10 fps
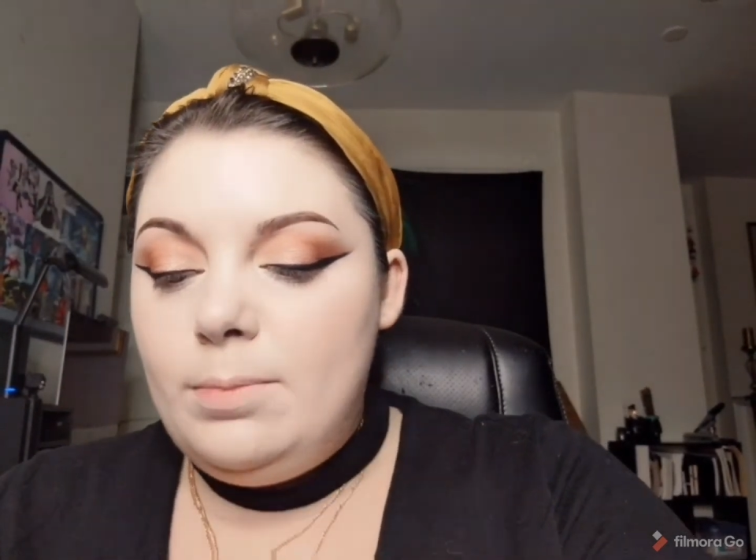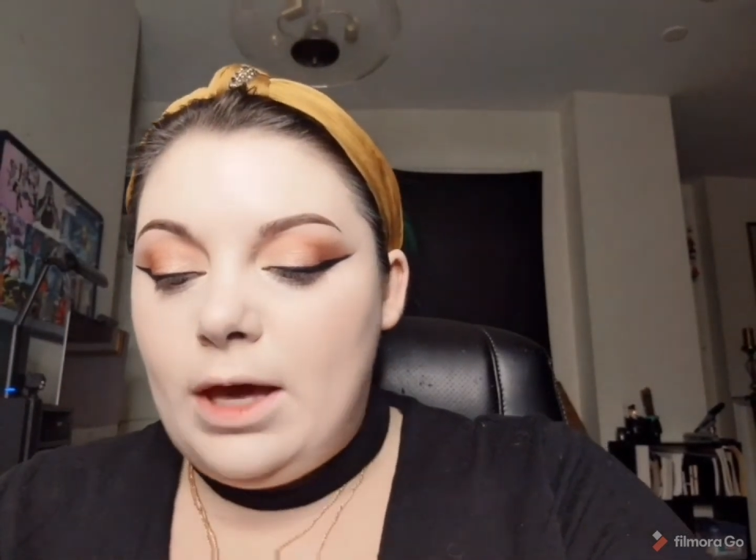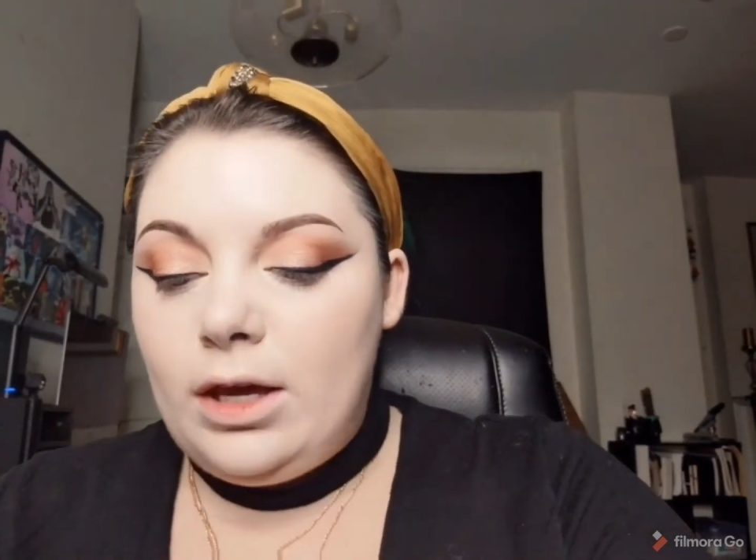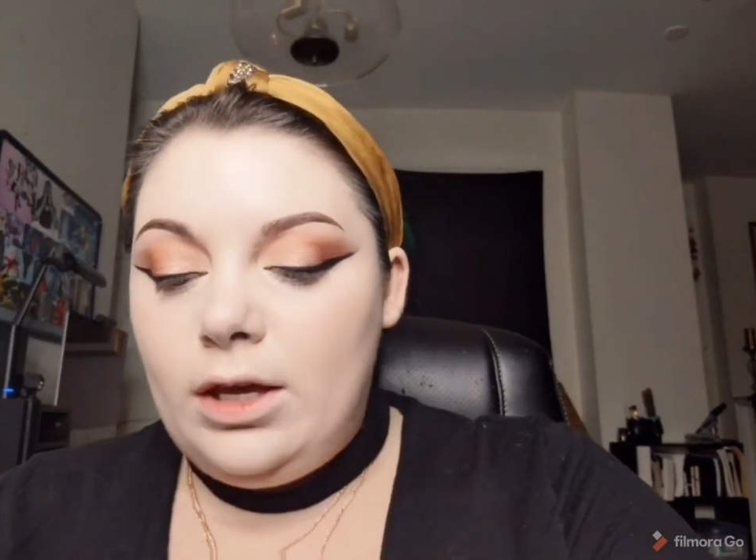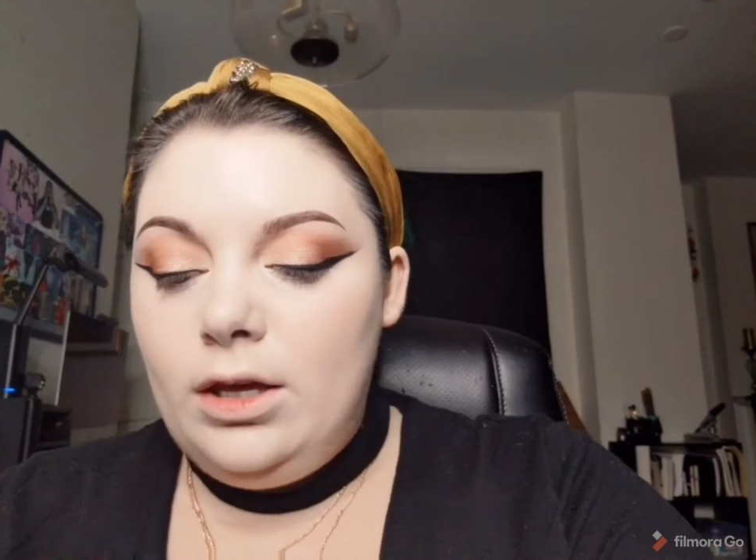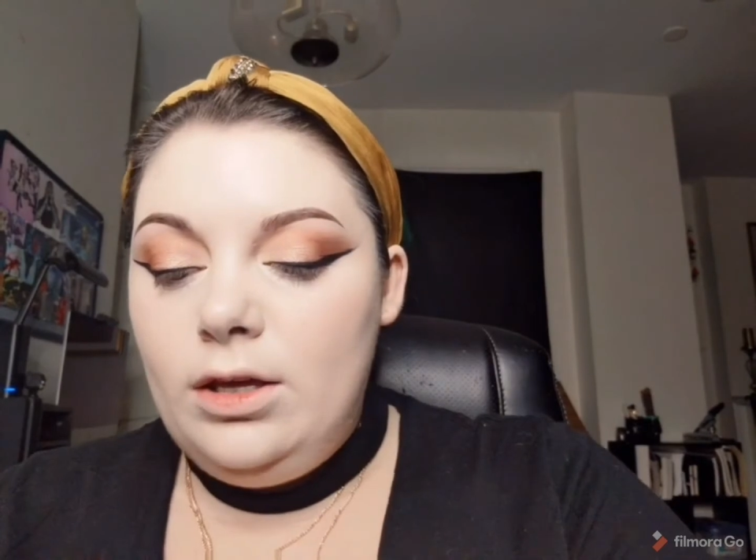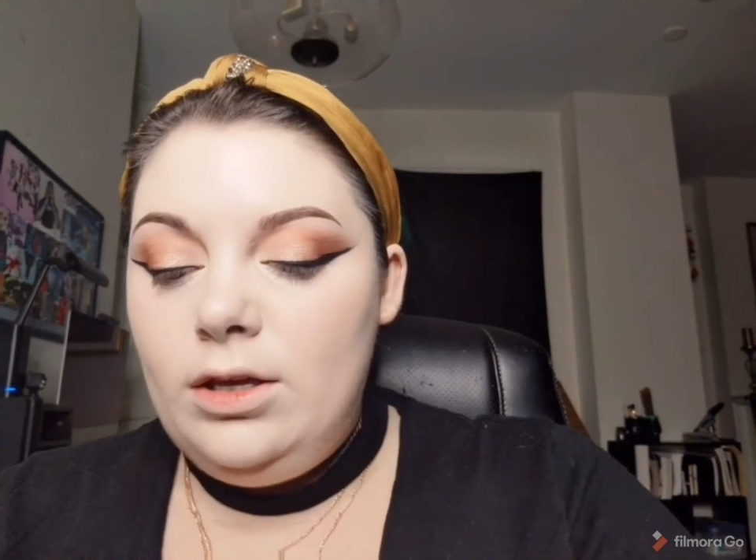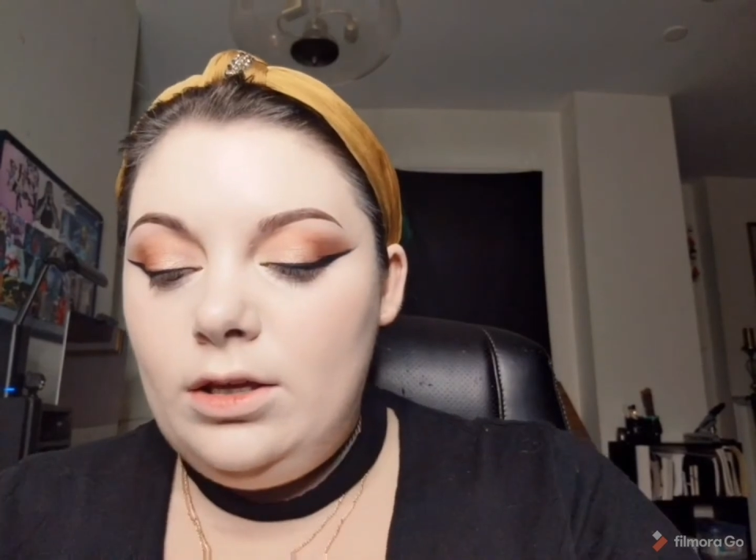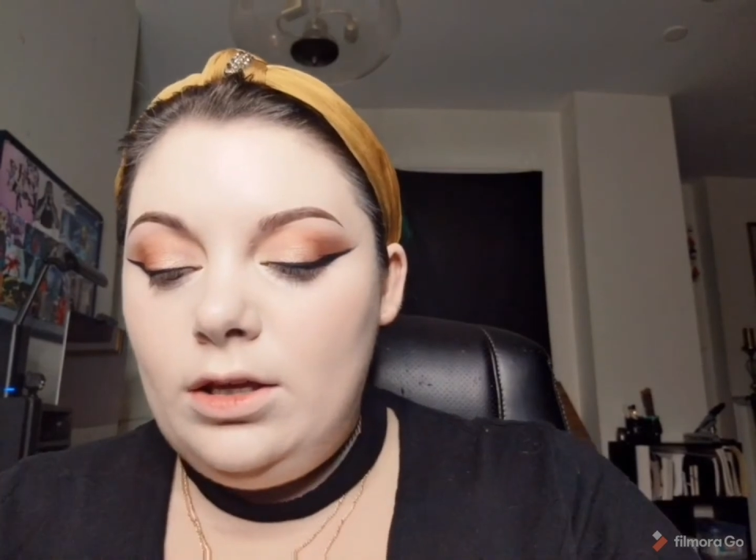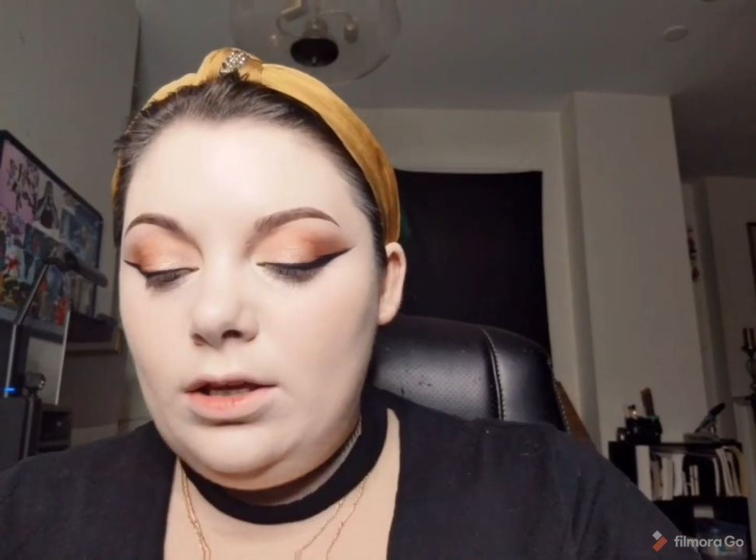Becca
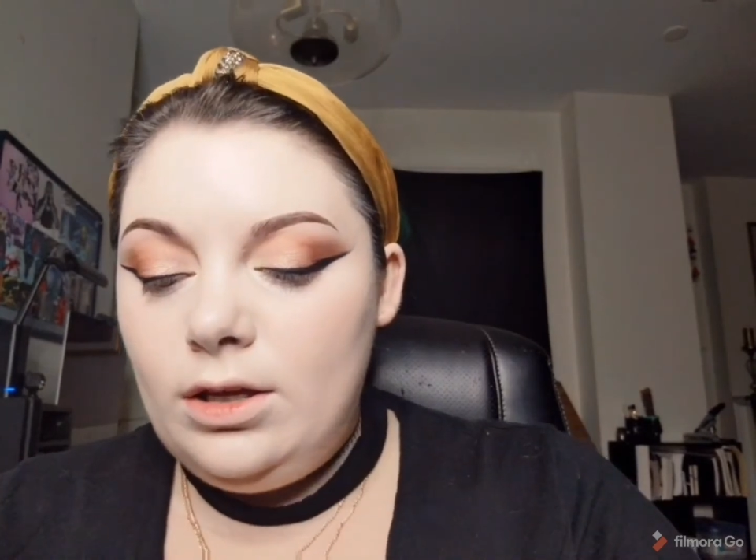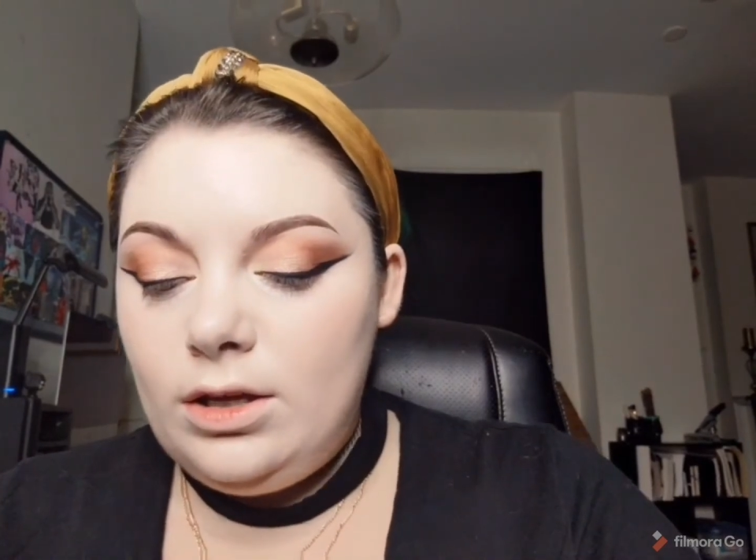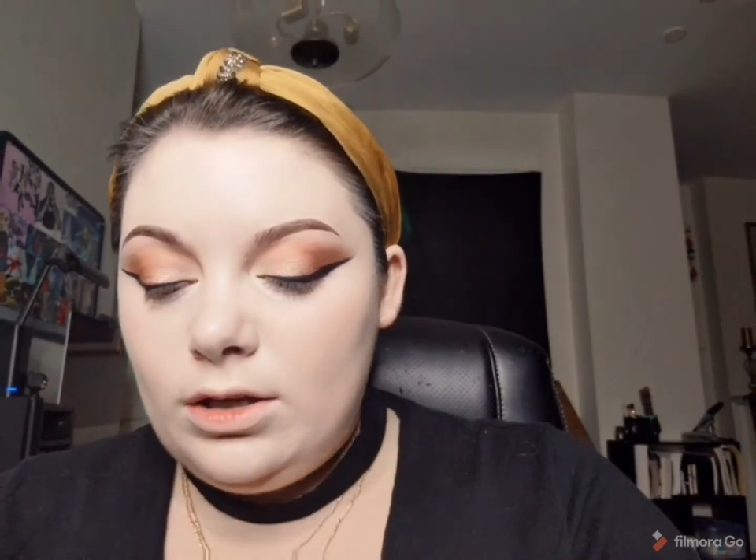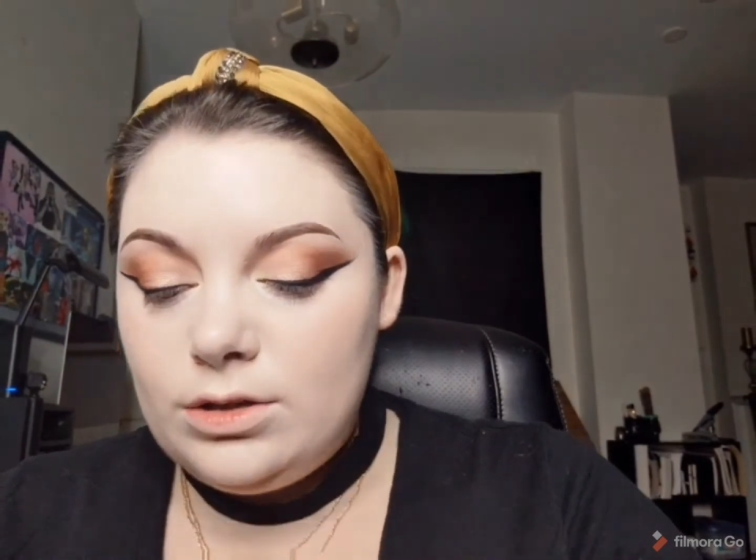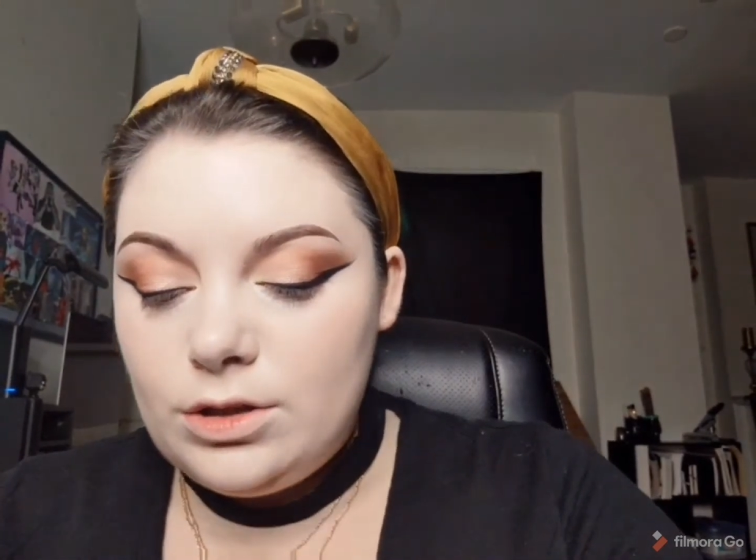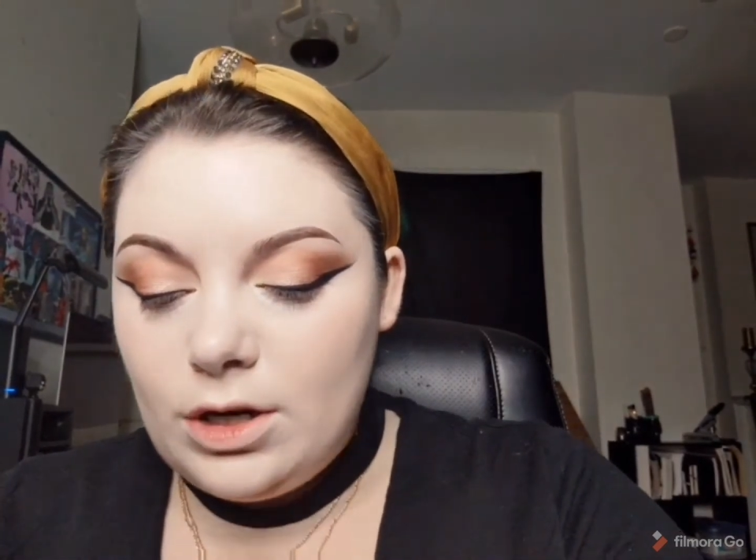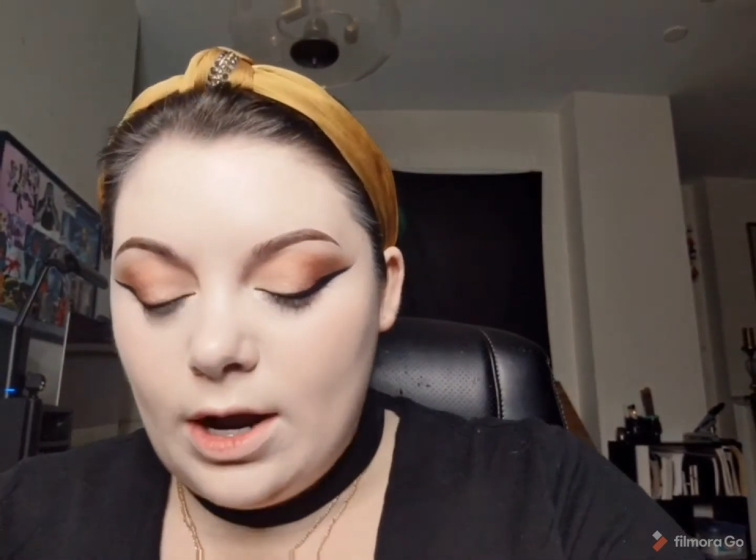Under